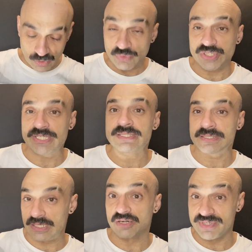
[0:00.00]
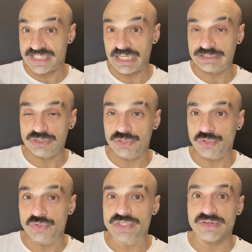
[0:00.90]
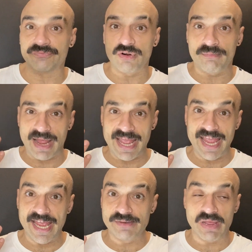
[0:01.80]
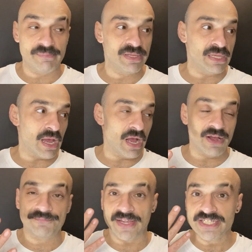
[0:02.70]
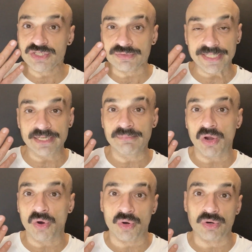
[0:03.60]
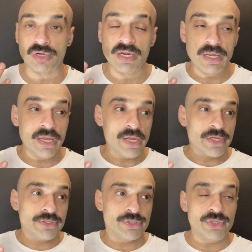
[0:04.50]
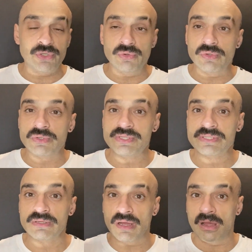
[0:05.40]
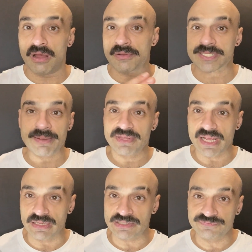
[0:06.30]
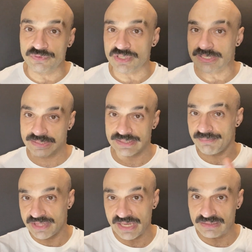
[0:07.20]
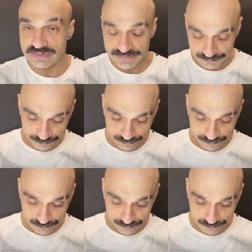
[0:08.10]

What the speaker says: Which is result to using for my head, maybe face cream, or to use something else for something else.